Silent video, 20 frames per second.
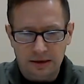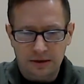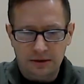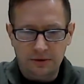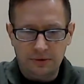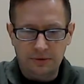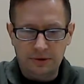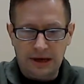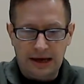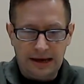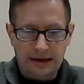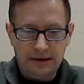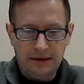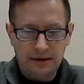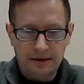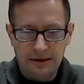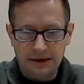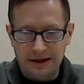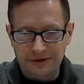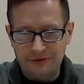
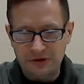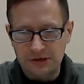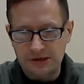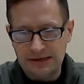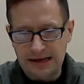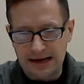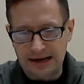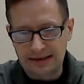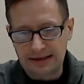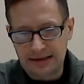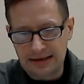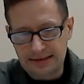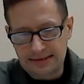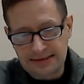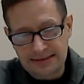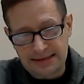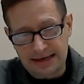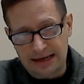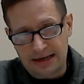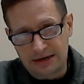Okay, if you're not getting
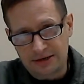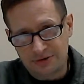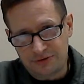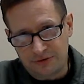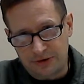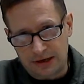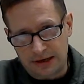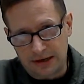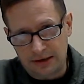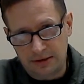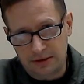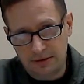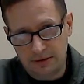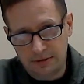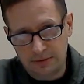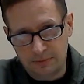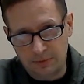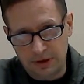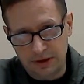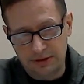satisfied
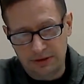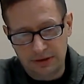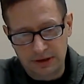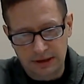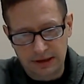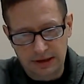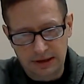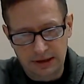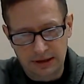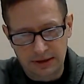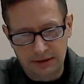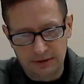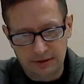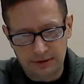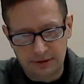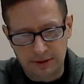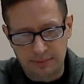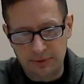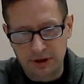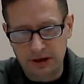with the
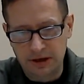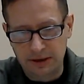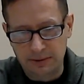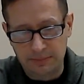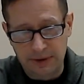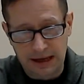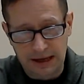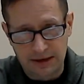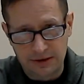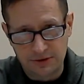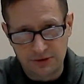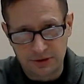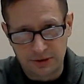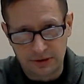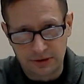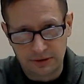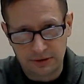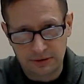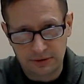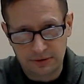community
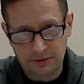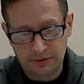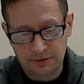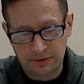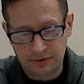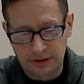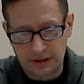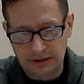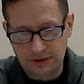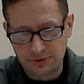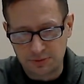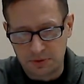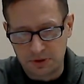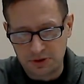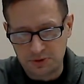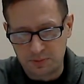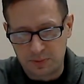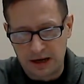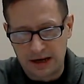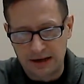manager's
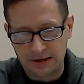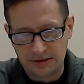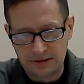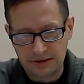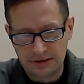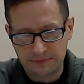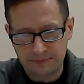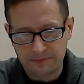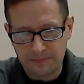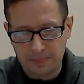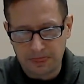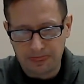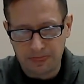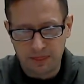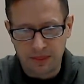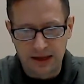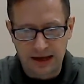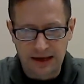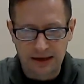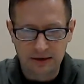response,
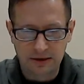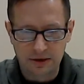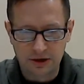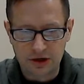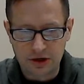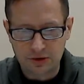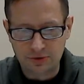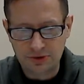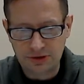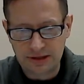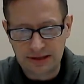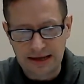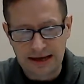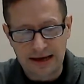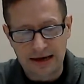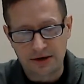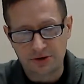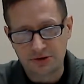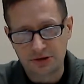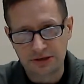then go to the
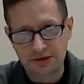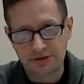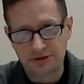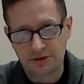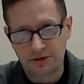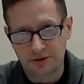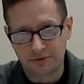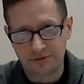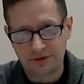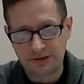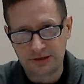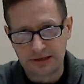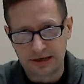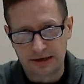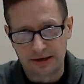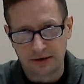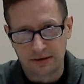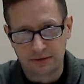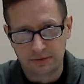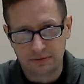Housing Service
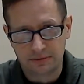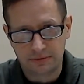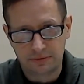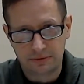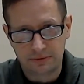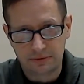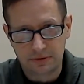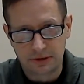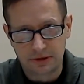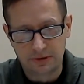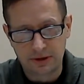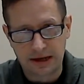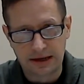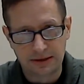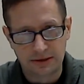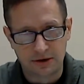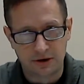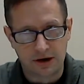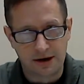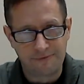Center. Okay,
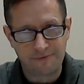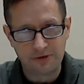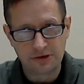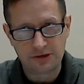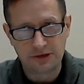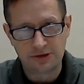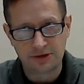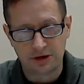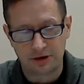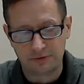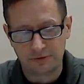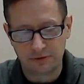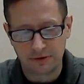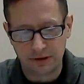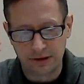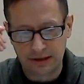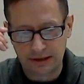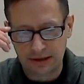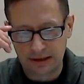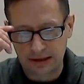their office is over
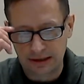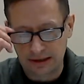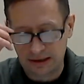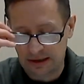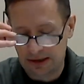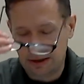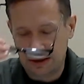in the